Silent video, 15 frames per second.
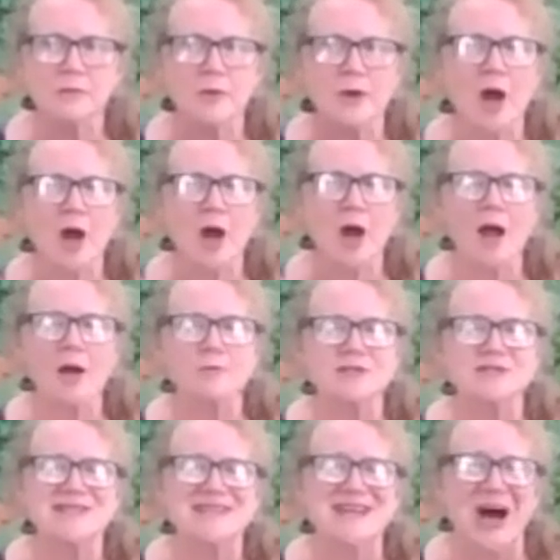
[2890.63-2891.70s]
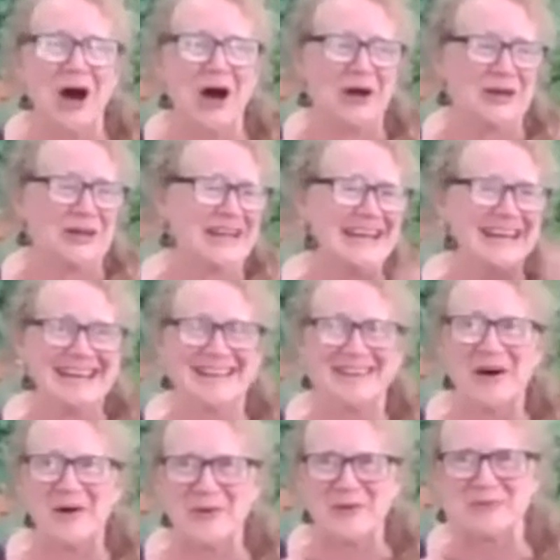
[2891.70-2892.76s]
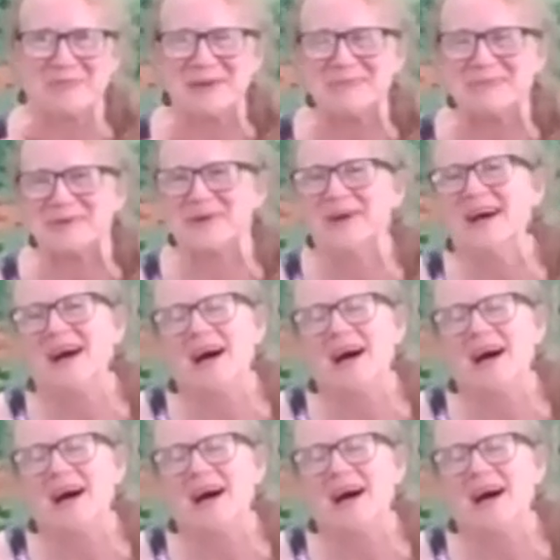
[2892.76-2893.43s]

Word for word: when i was young the old people